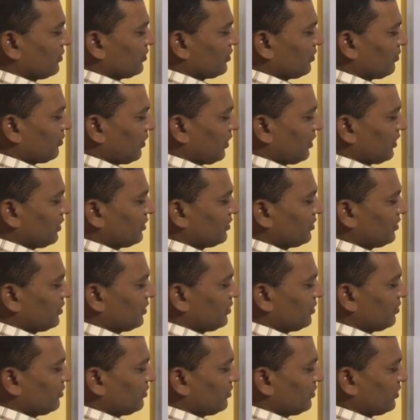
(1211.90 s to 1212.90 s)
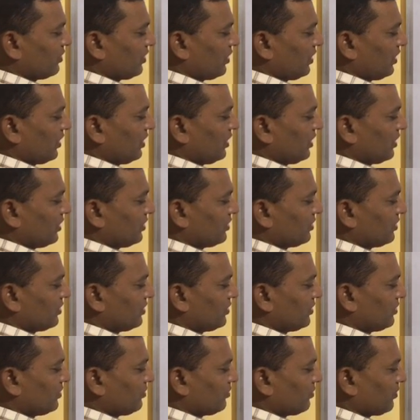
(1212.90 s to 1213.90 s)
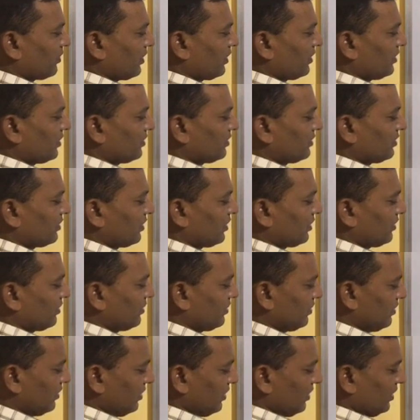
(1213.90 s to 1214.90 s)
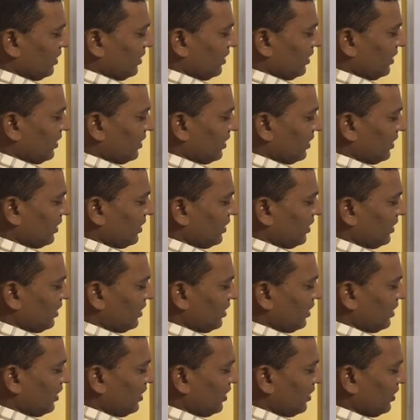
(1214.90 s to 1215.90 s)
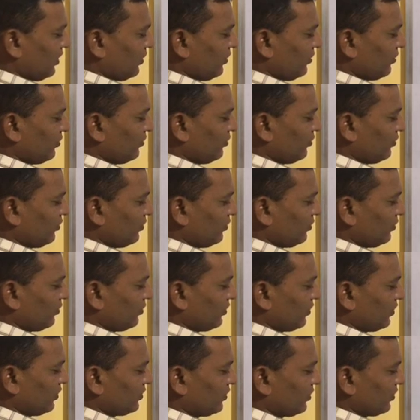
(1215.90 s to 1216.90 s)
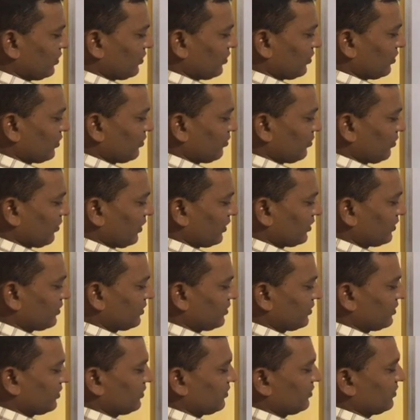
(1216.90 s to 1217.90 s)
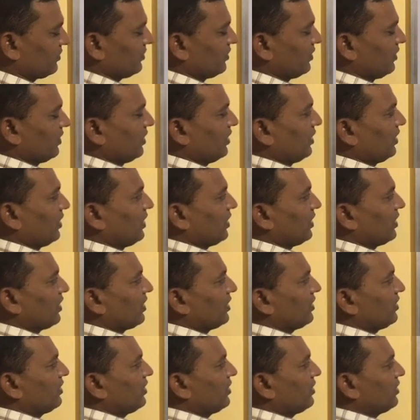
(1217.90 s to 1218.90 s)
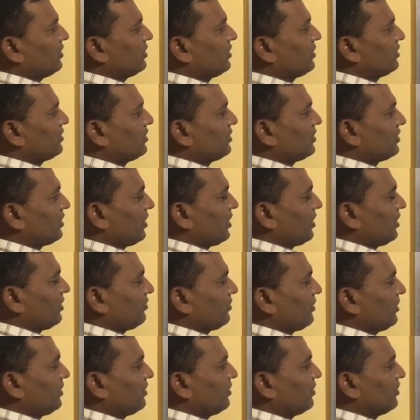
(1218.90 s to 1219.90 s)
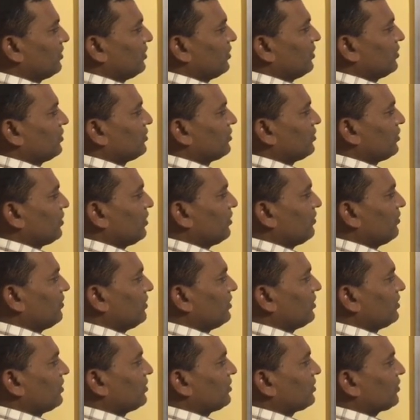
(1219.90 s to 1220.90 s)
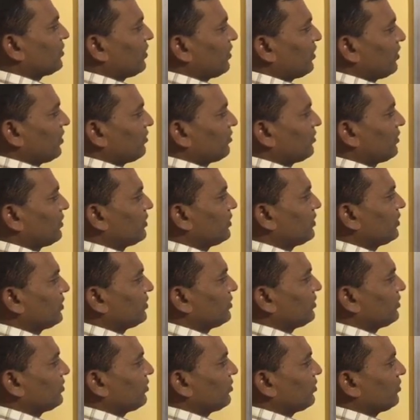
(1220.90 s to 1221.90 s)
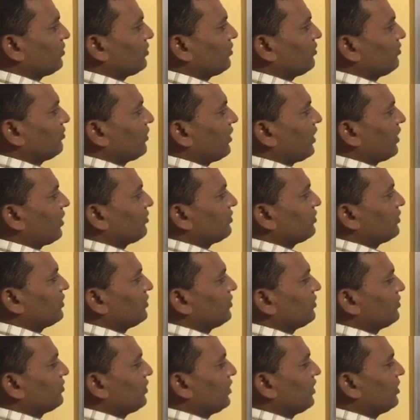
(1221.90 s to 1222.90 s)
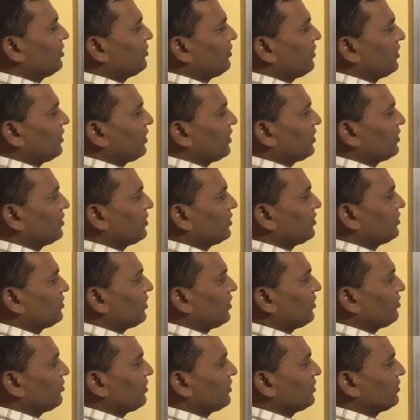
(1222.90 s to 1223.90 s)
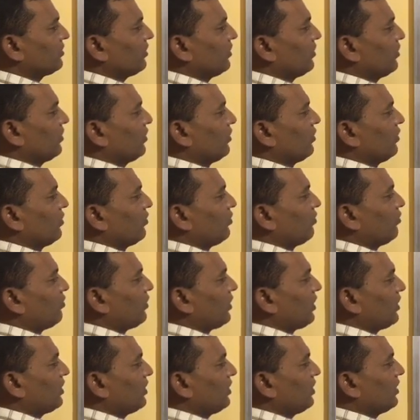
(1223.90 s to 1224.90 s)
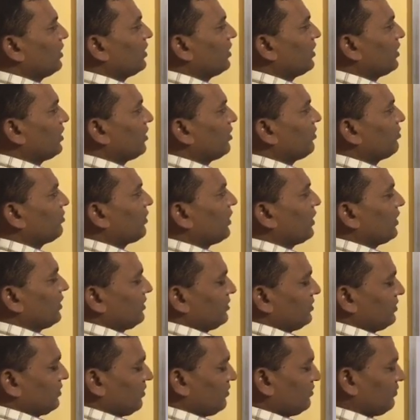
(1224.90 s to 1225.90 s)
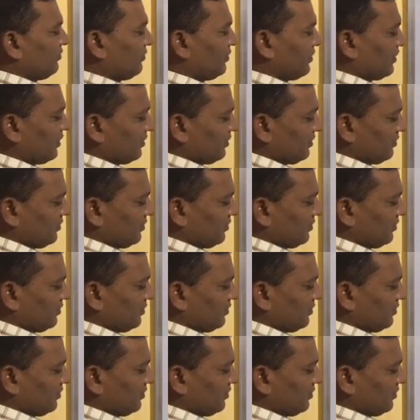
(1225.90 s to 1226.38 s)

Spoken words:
So minus into 3 is minus 3. Again A22 is equal to plus. Again this is the element. So leaving this column and this row, we have these two elements and these two elements. 1 minus of 1.